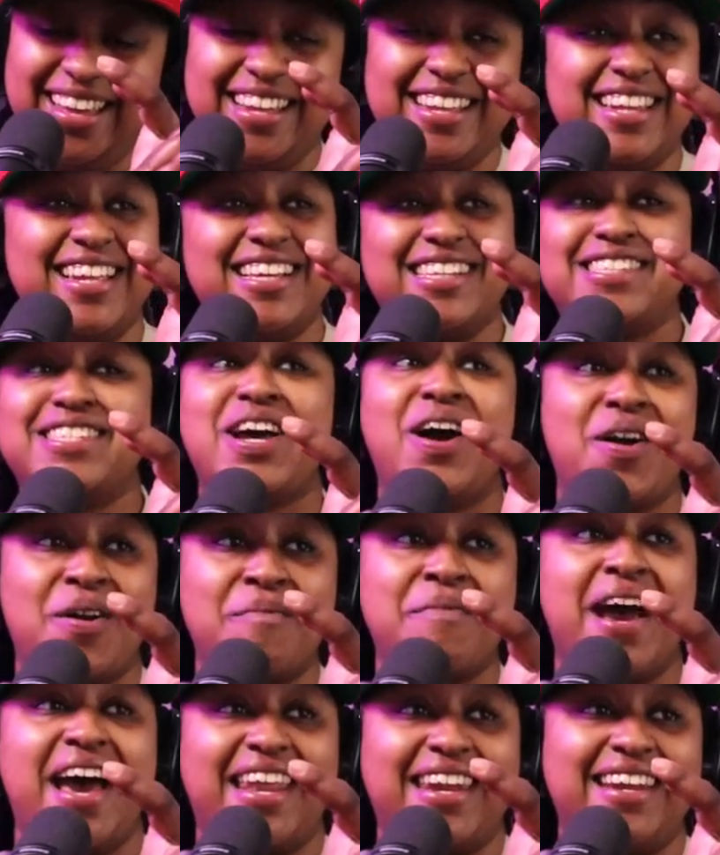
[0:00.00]
Let's talk
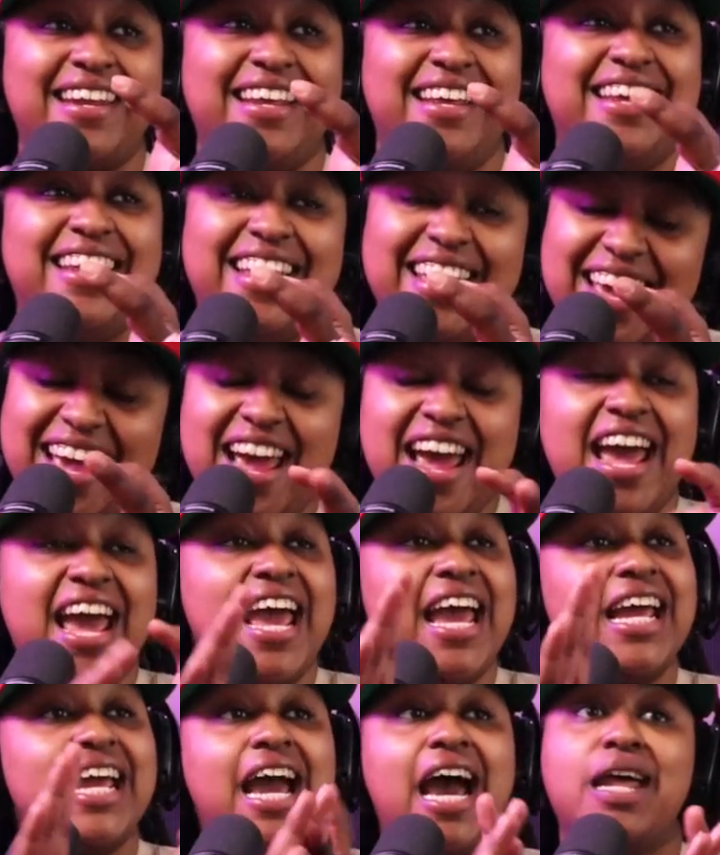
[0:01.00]
about it.
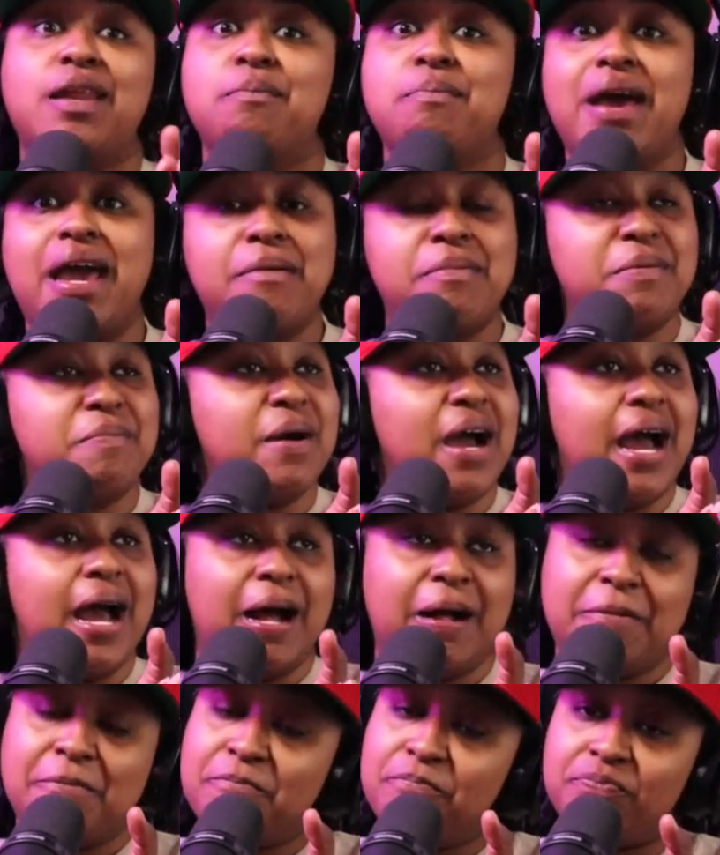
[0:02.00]
And got a baby
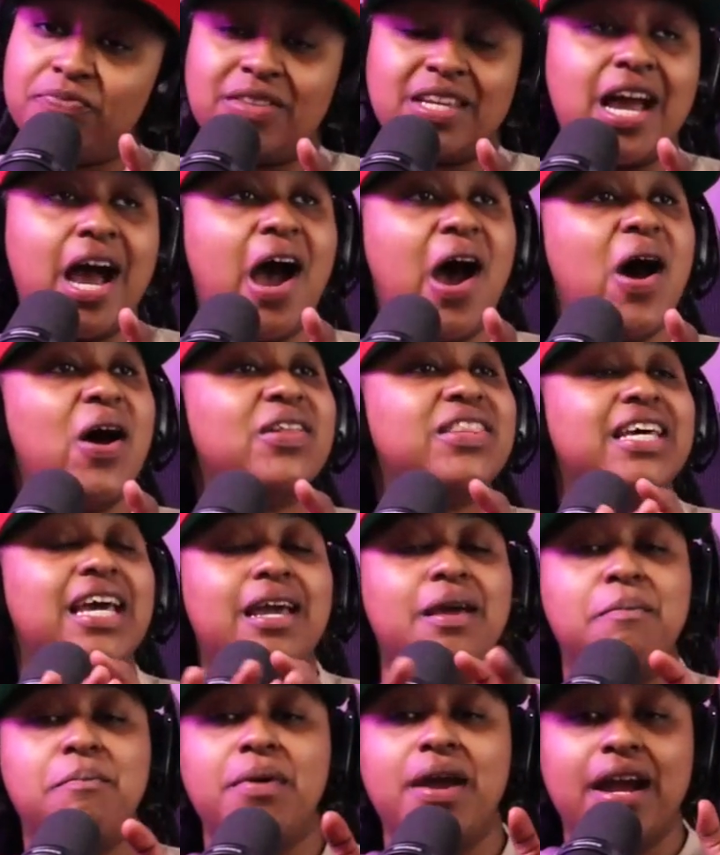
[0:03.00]
by all the
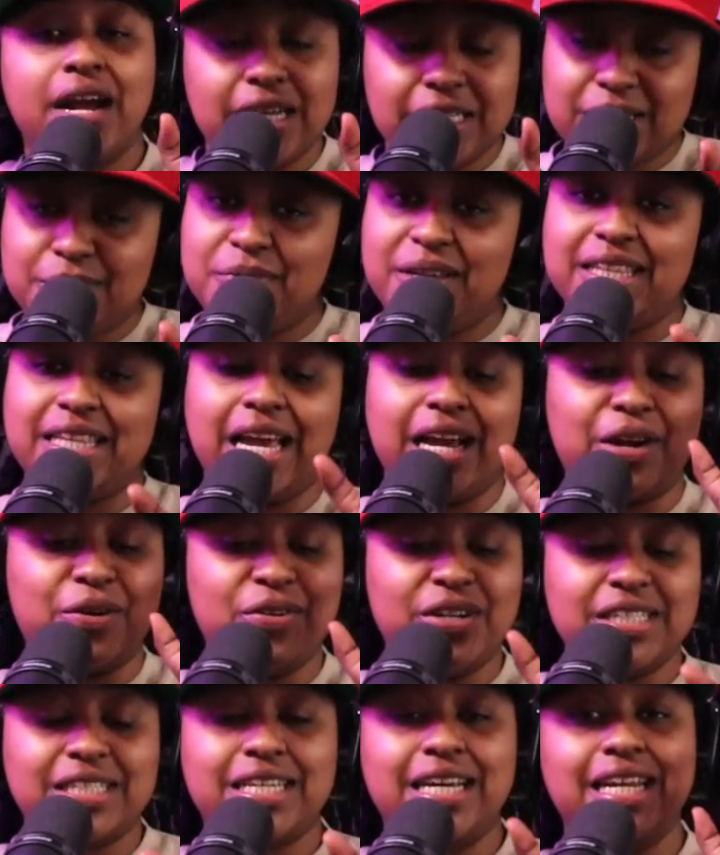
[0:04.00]
embarrassment that
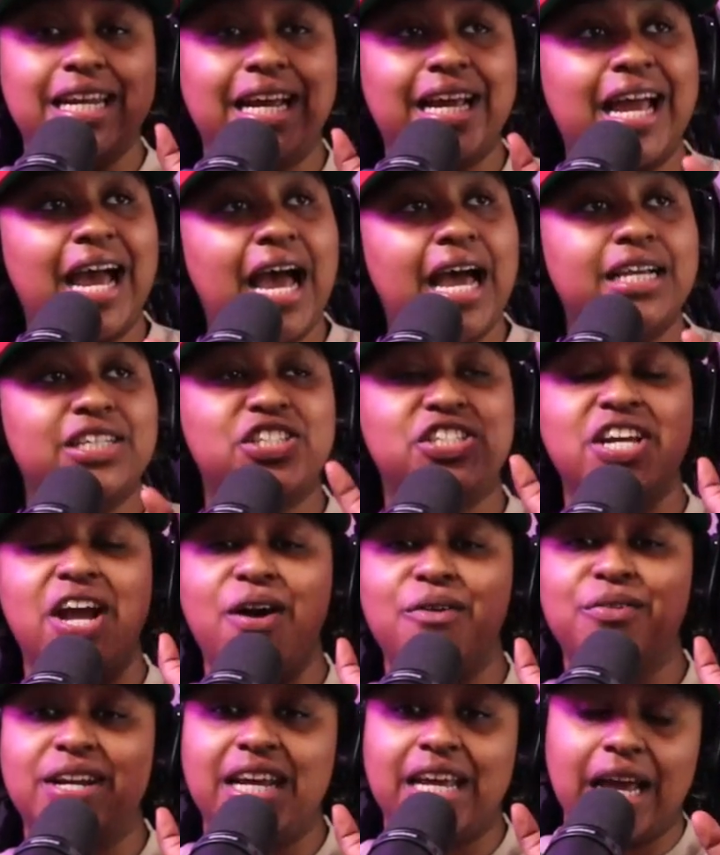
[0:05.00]
Chris could have got, she
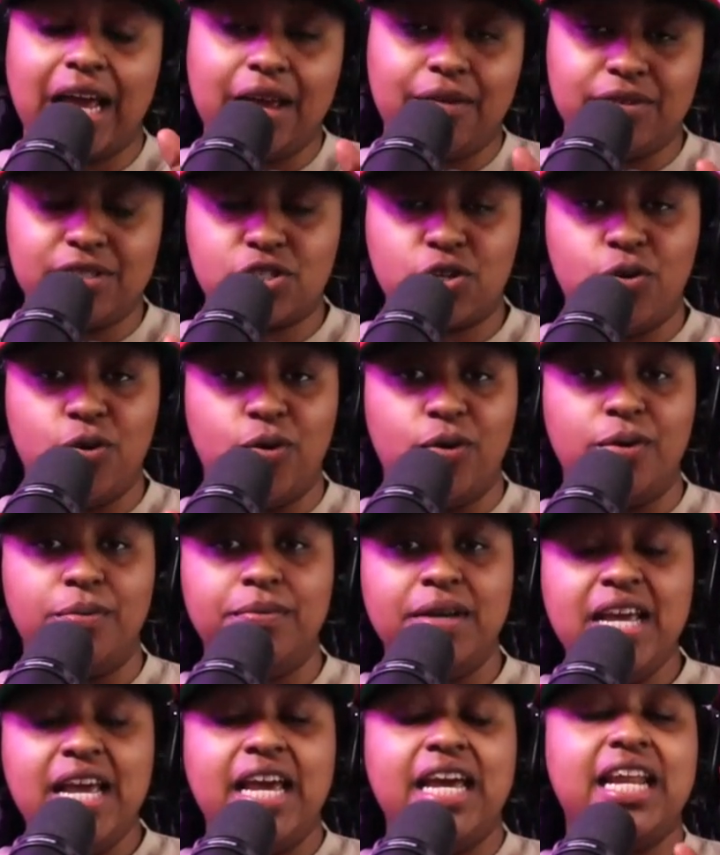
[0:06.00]
already gave it to him.
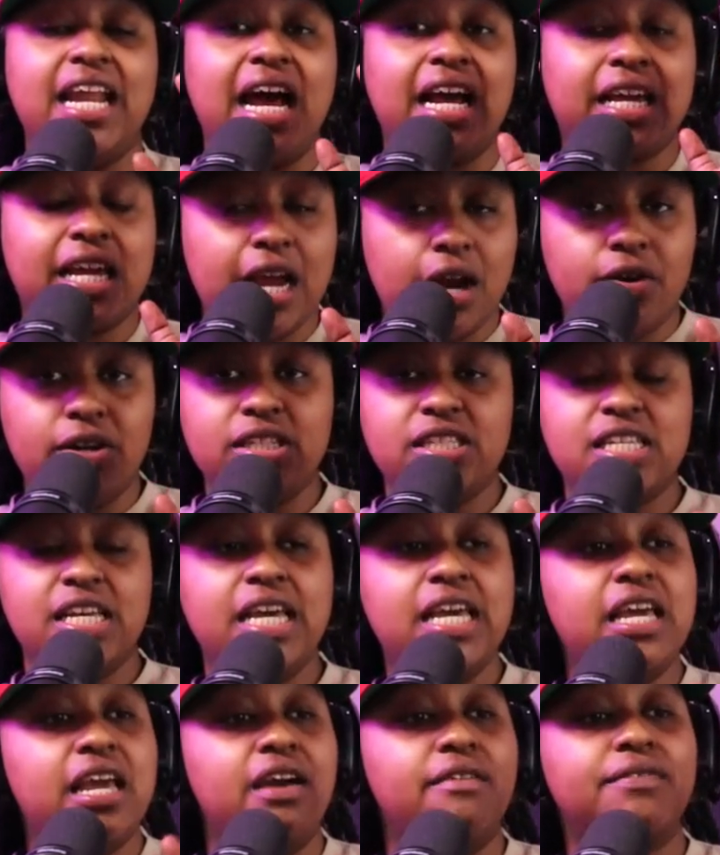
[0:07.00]
And I
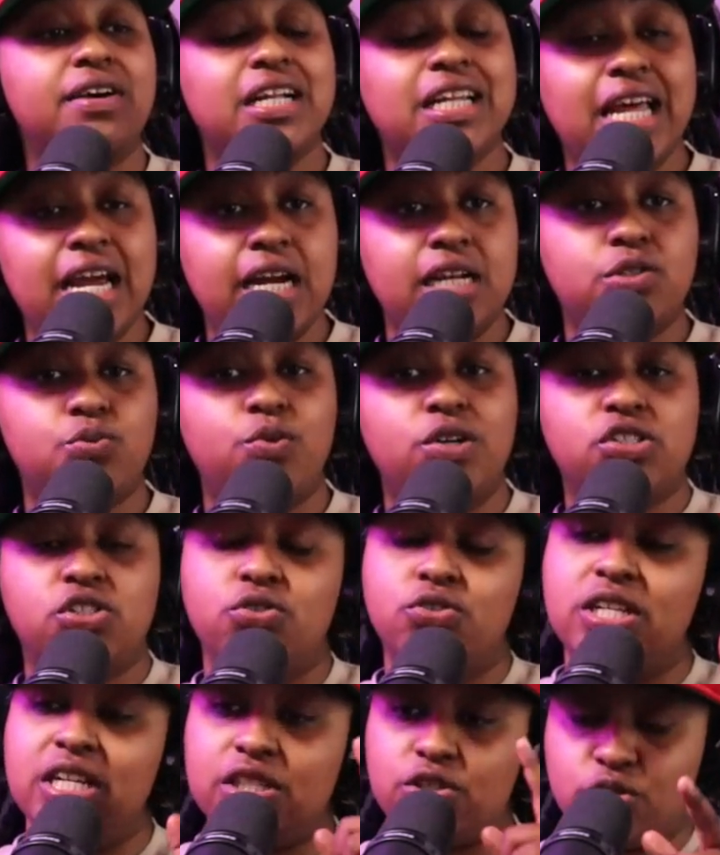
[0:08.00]
guarantee if Clarence were to
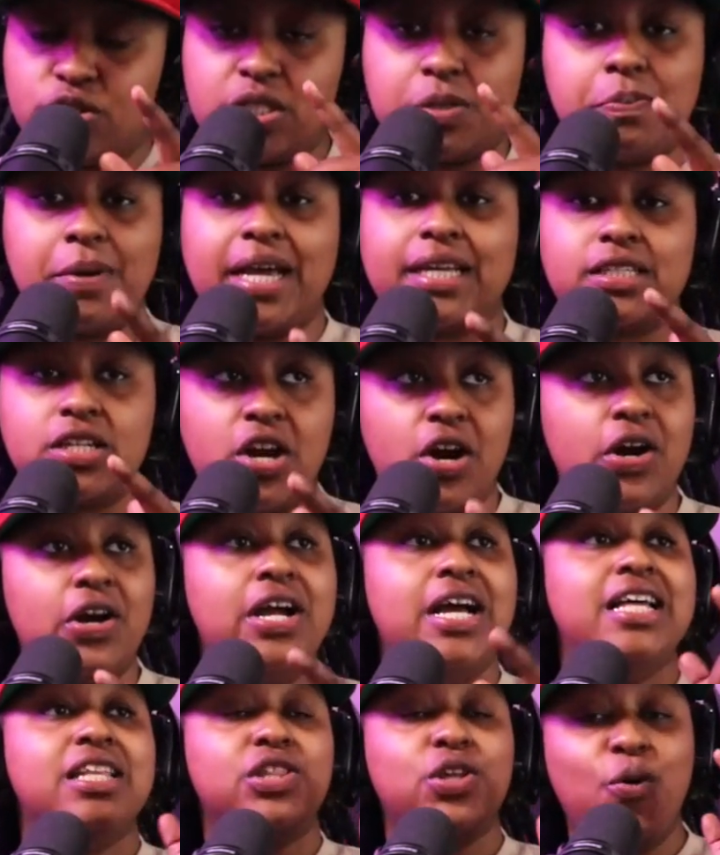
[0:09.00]
disrespect her
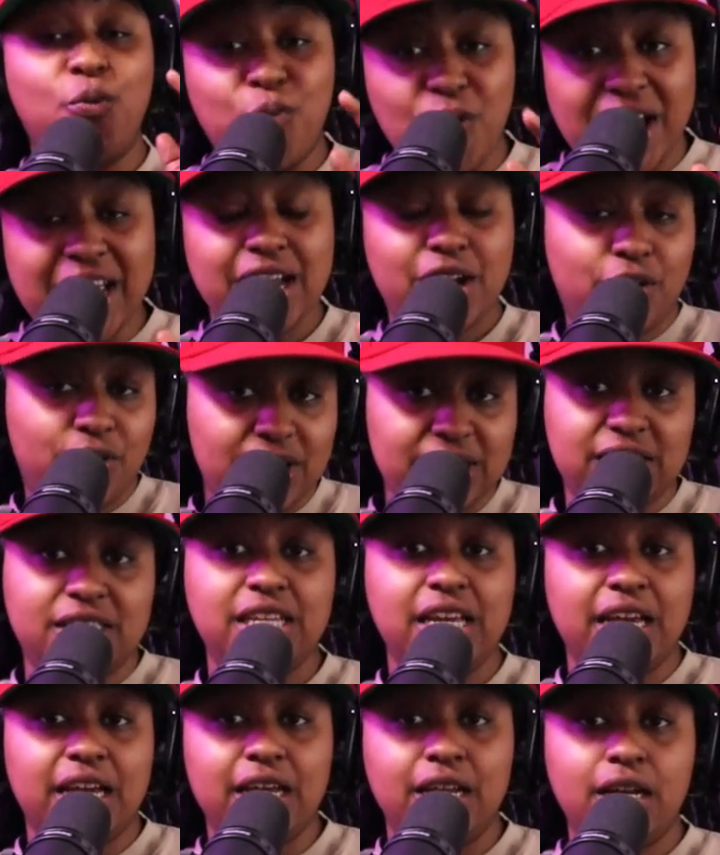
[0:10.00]
the way Chris
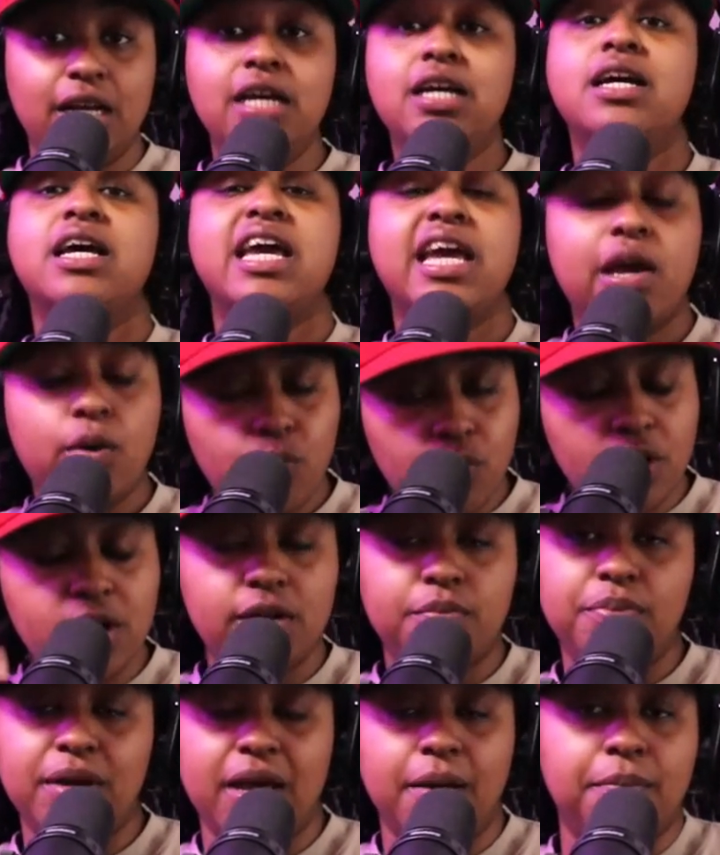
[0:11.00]
did, it
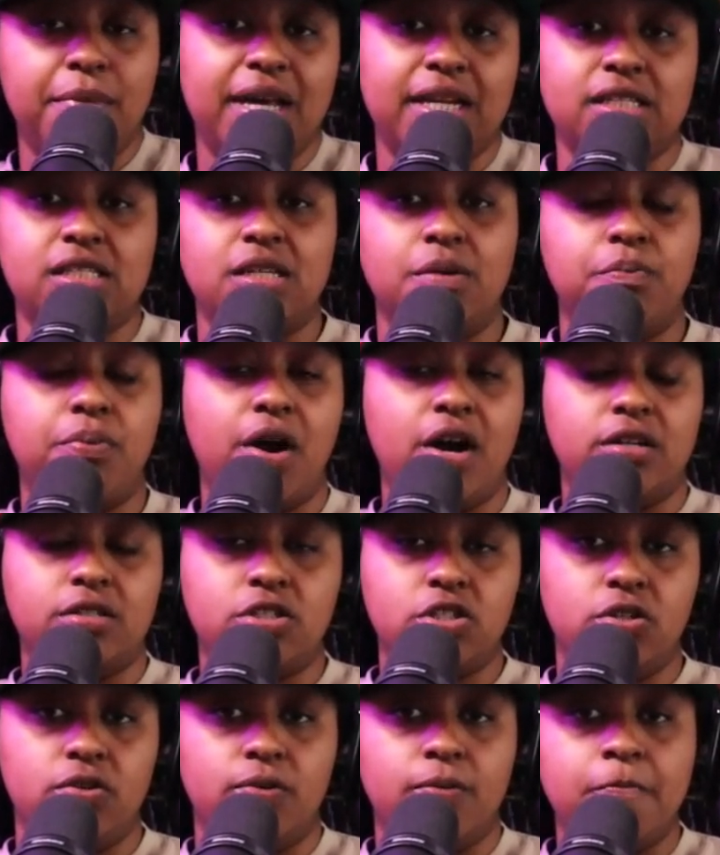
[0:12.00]
would be a medicine part
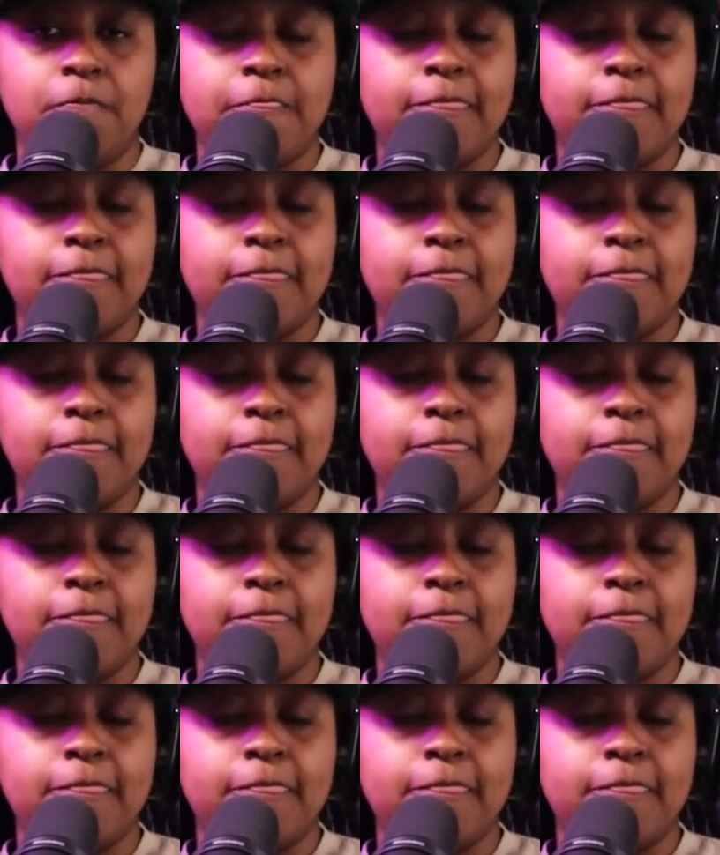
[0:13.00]
two.